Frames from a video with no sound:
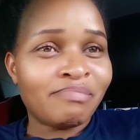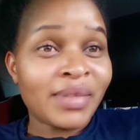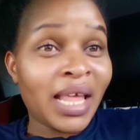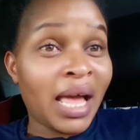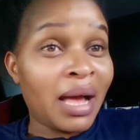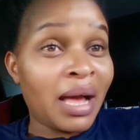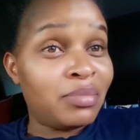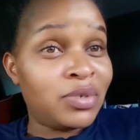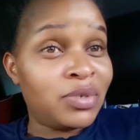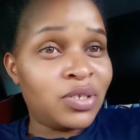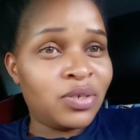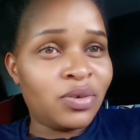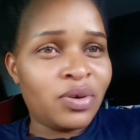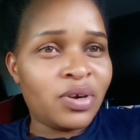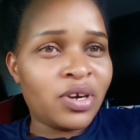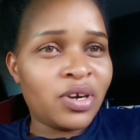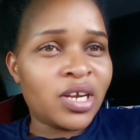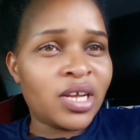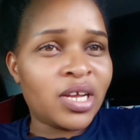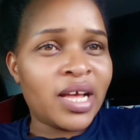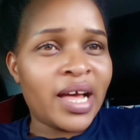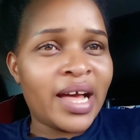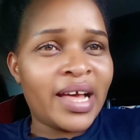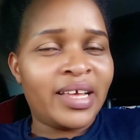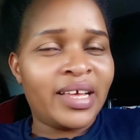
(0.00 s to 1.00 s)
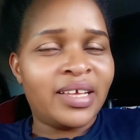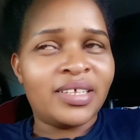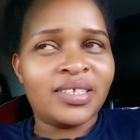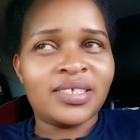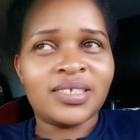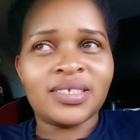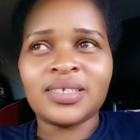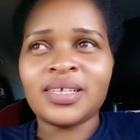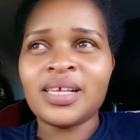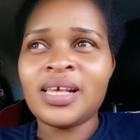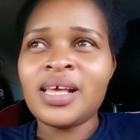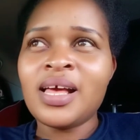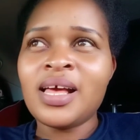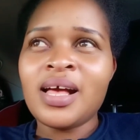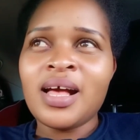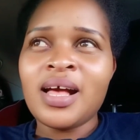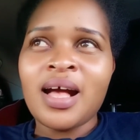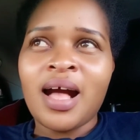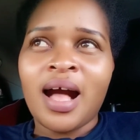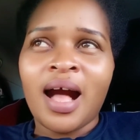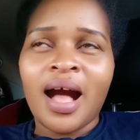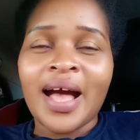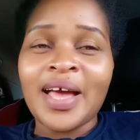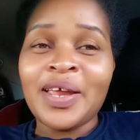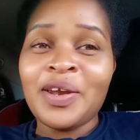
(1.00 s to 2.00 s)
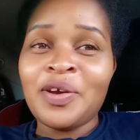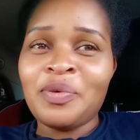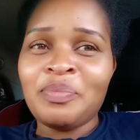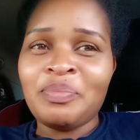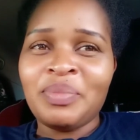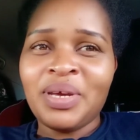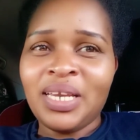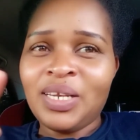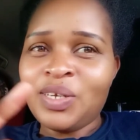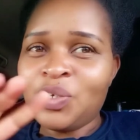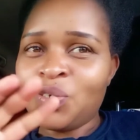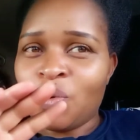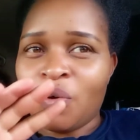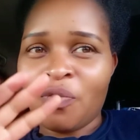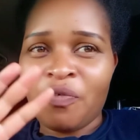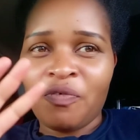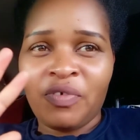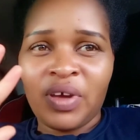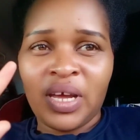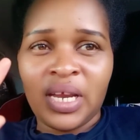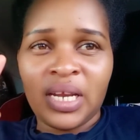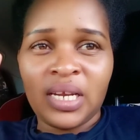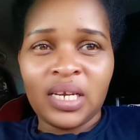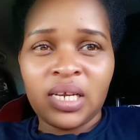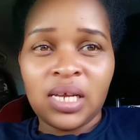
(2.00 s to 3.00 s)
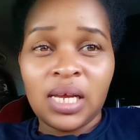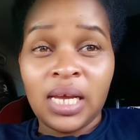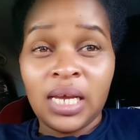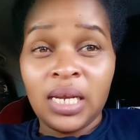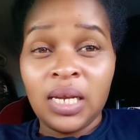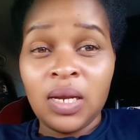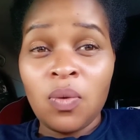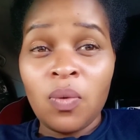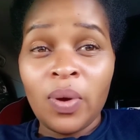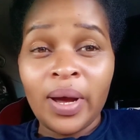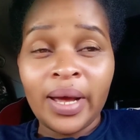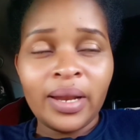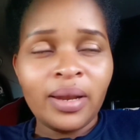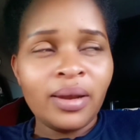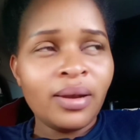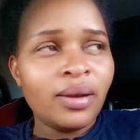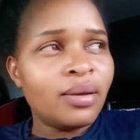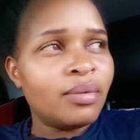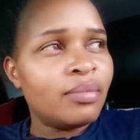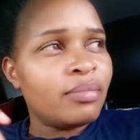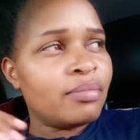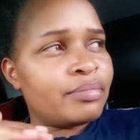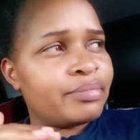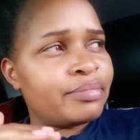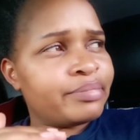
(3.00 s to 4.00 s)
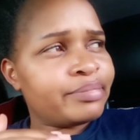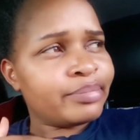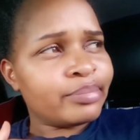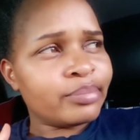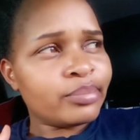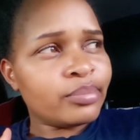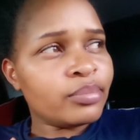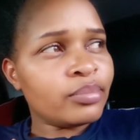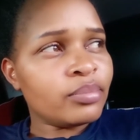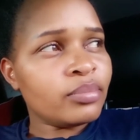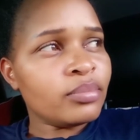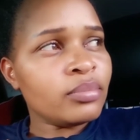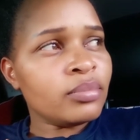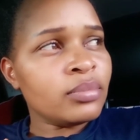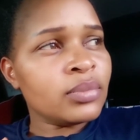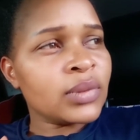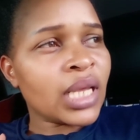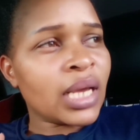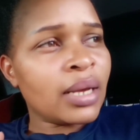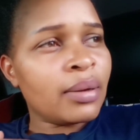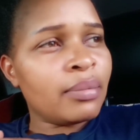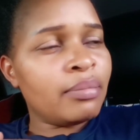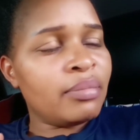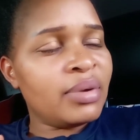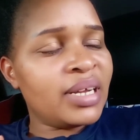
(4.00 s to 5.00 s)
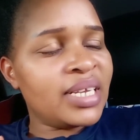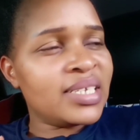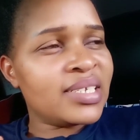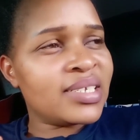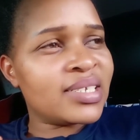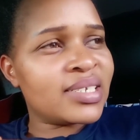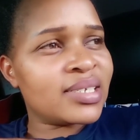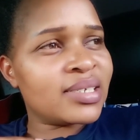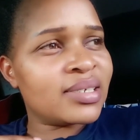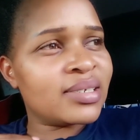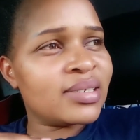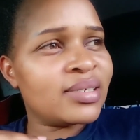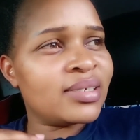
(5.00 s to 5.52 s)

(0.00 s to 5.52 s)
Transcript: i'm sorry guys i don't mean to offend anyone but